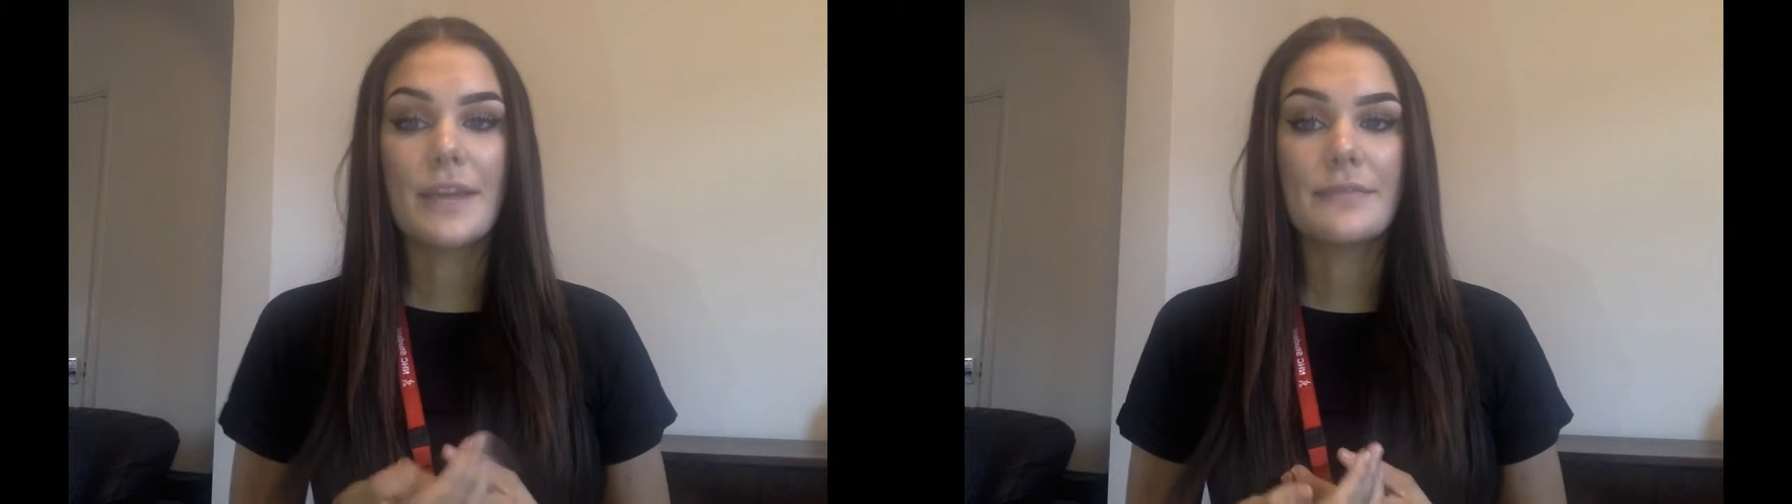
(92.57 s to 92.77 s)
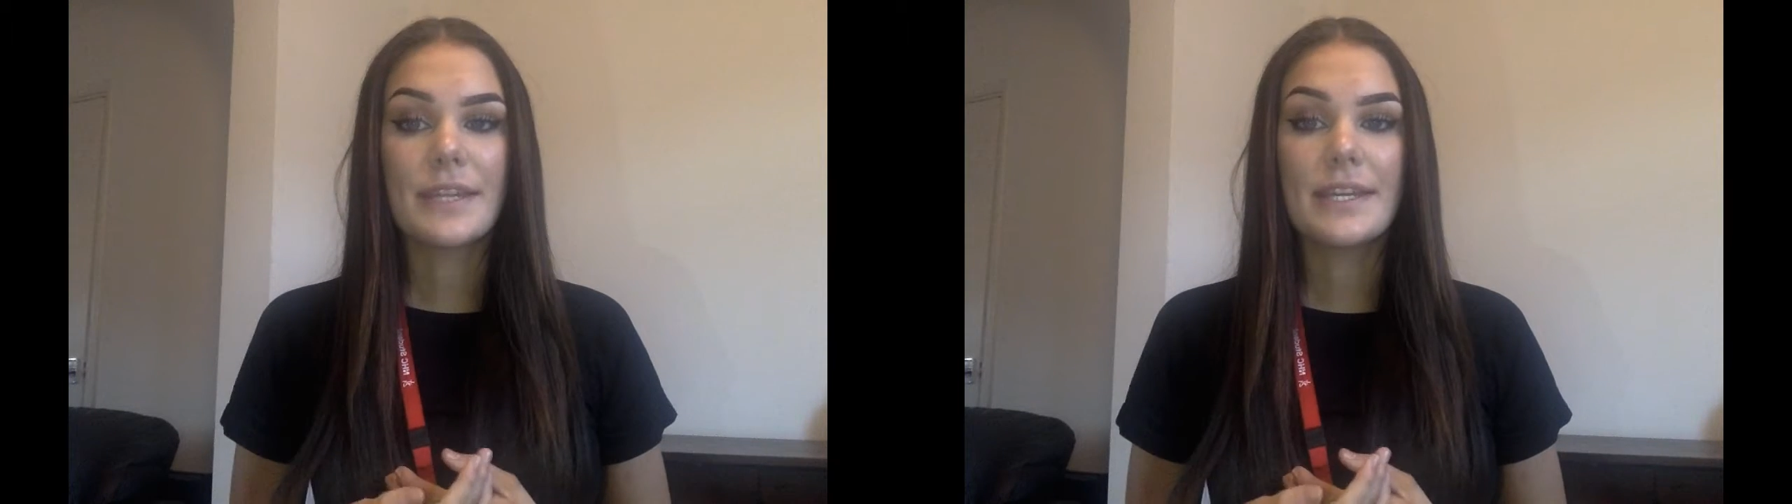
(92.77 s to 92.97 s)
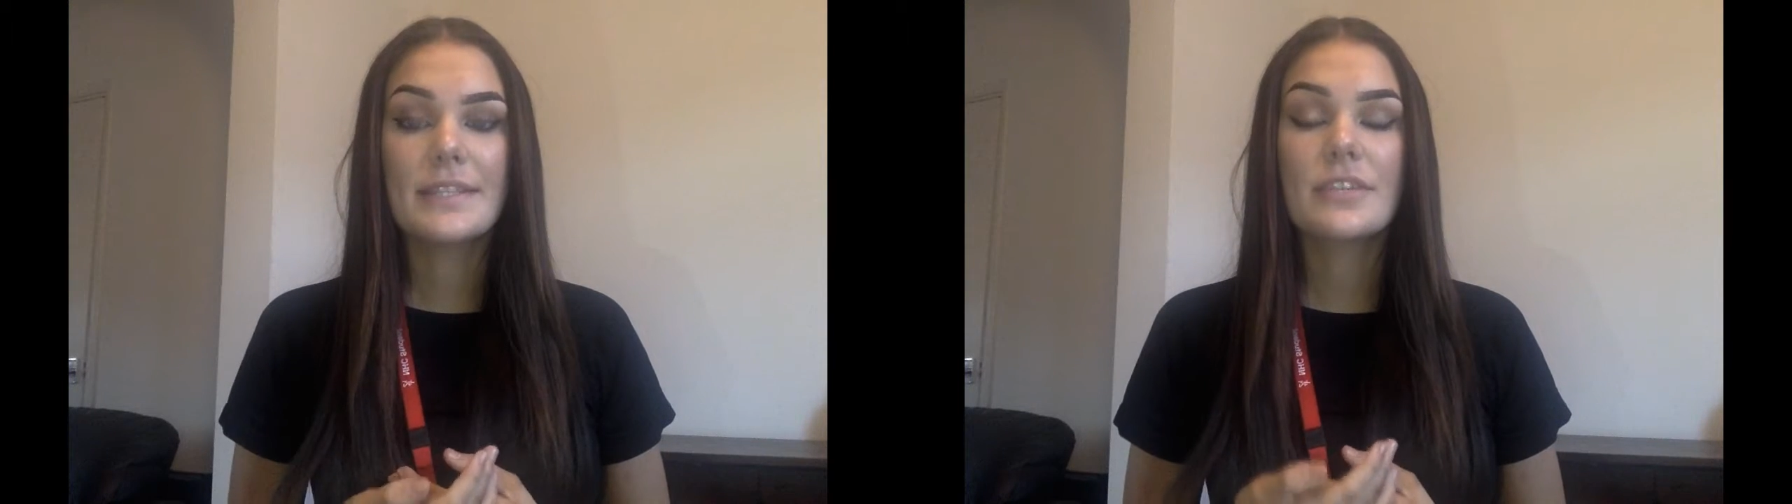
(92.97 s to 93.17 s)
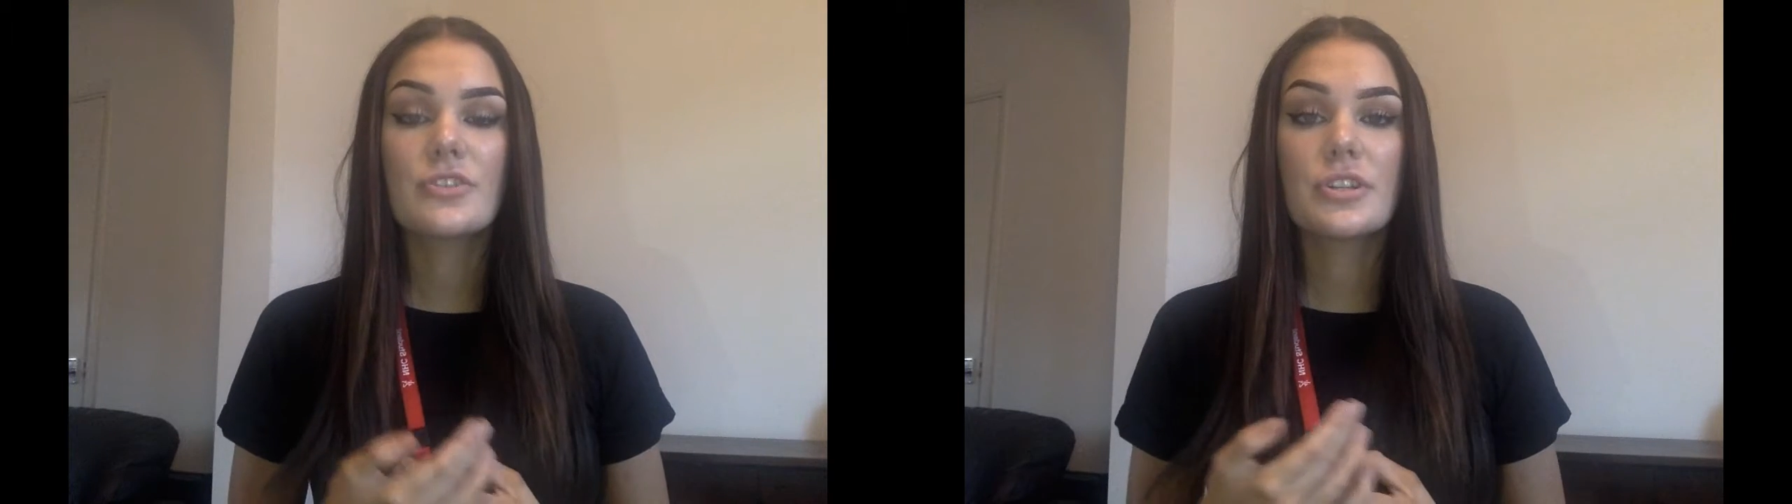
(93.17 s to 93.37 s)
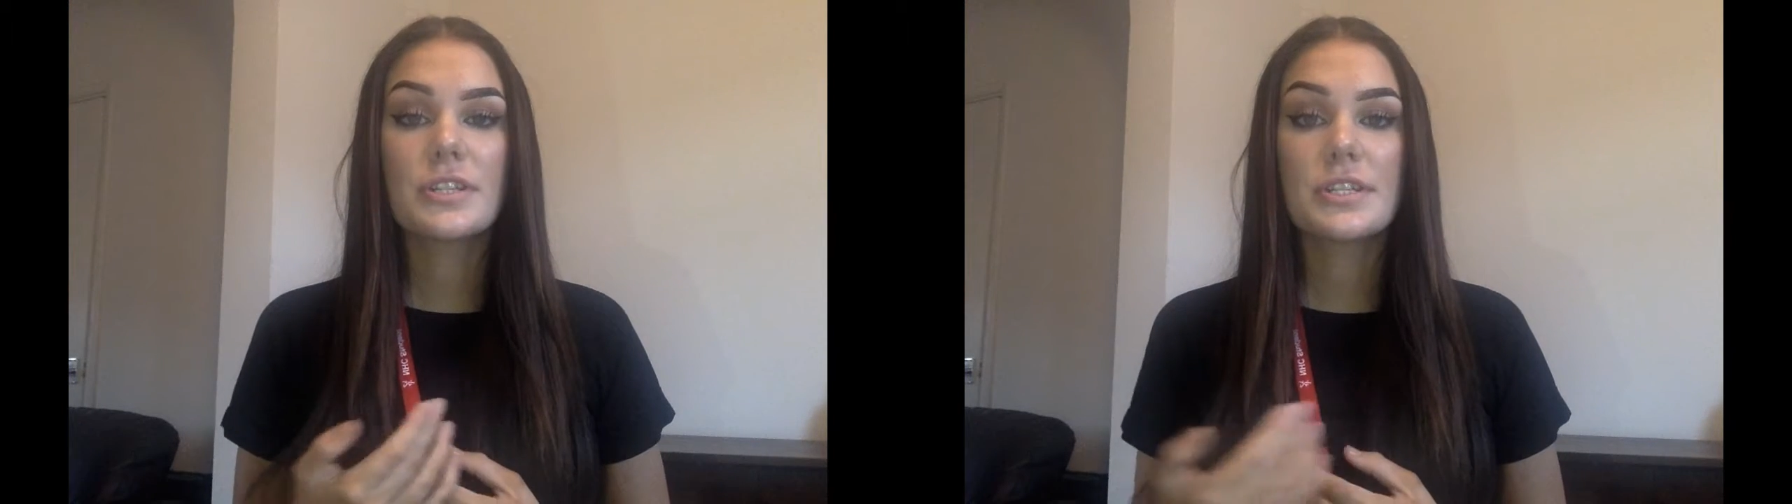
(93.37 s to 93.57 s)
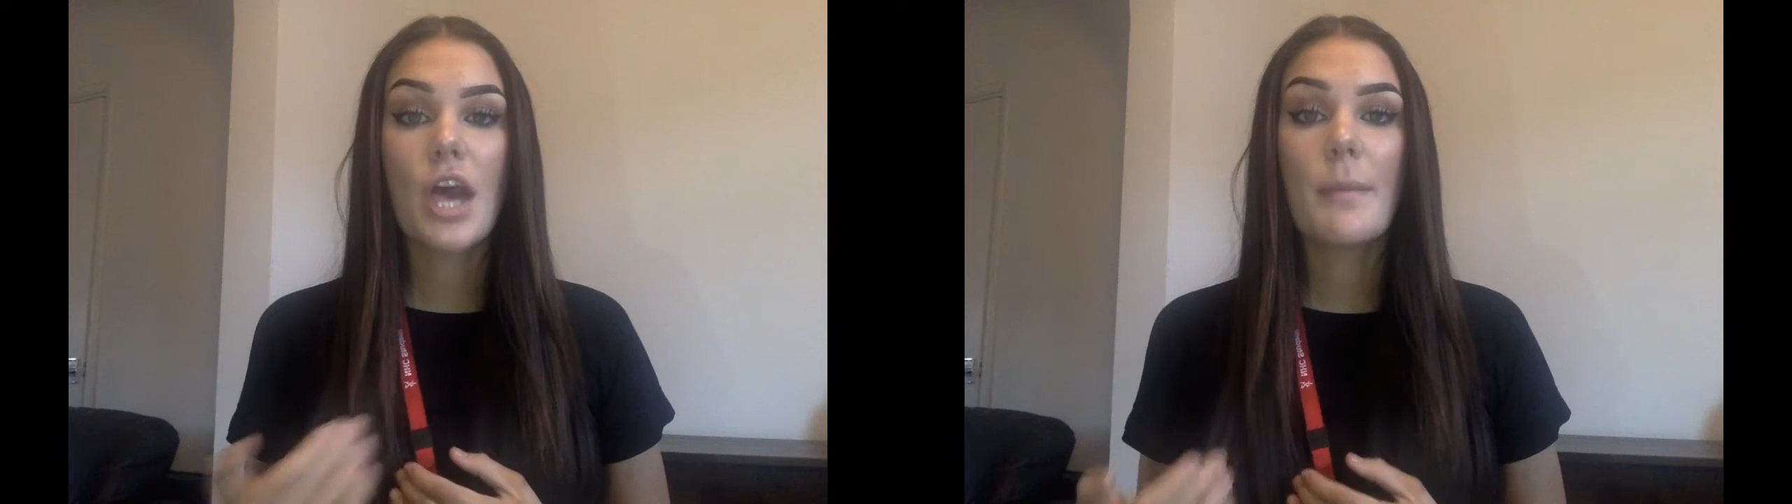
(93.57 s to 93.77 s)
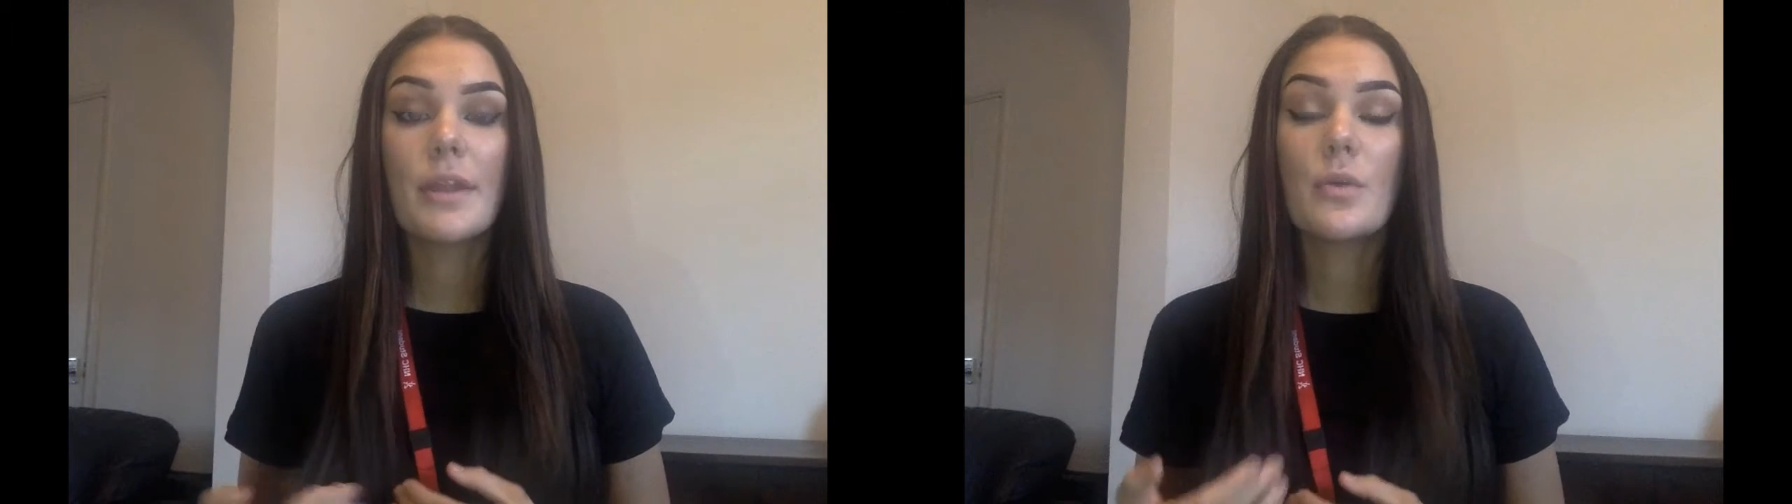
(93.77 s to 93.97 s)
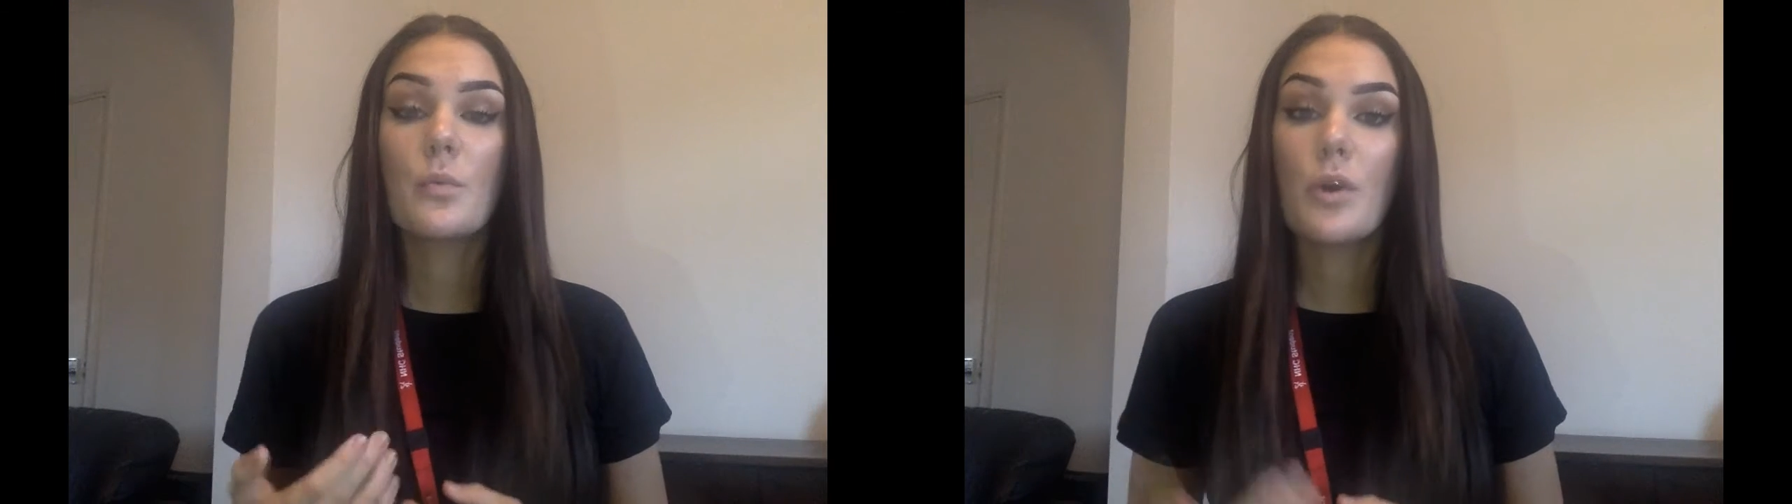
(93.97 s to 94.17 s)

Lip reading: athletes should determine